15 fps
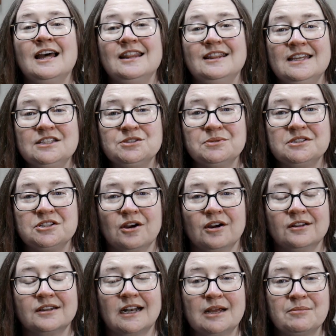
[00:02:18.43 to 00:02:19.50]
This was
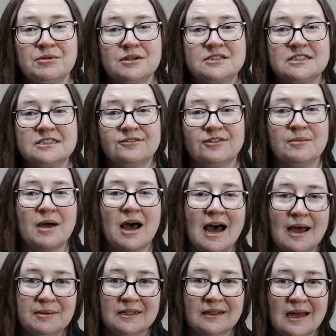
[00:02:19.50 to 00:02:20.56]
yarn that I purchased from
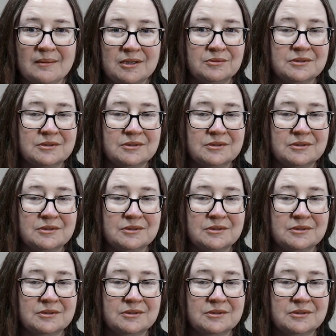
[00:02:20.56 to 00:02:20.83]
Hobby Lobby,